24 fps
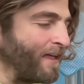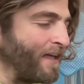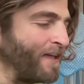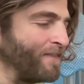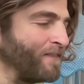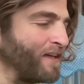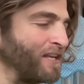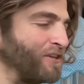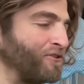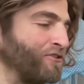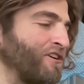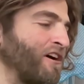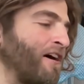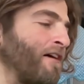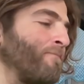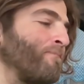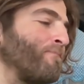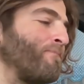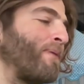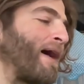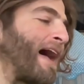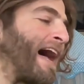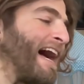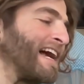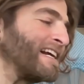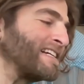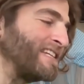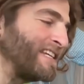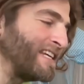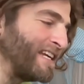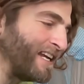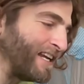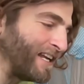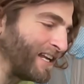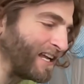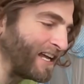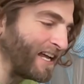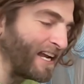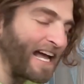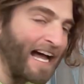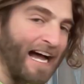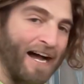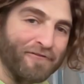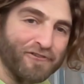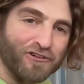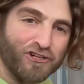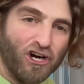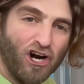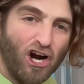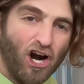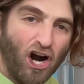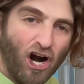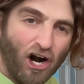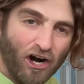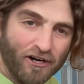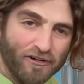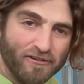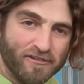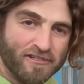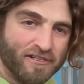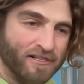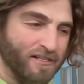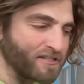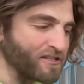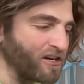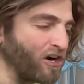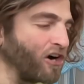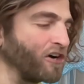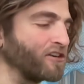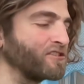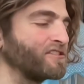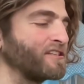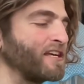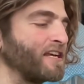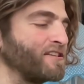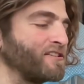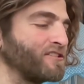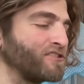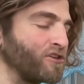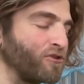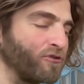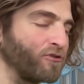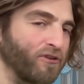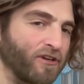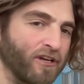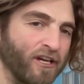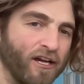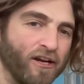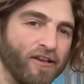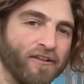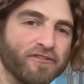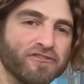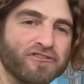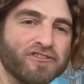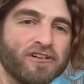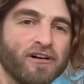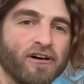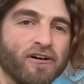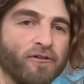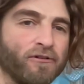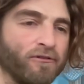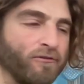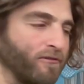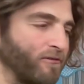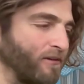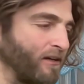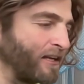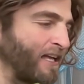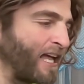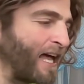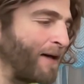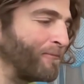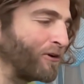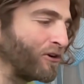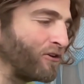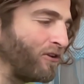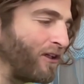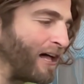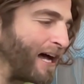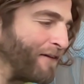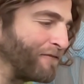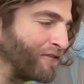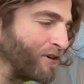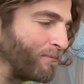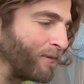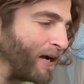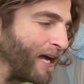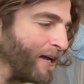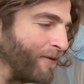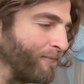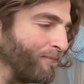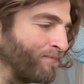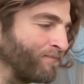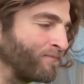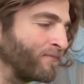and then you come back to eating it after ours, because ours tastes so good, there's no chemical afterbite.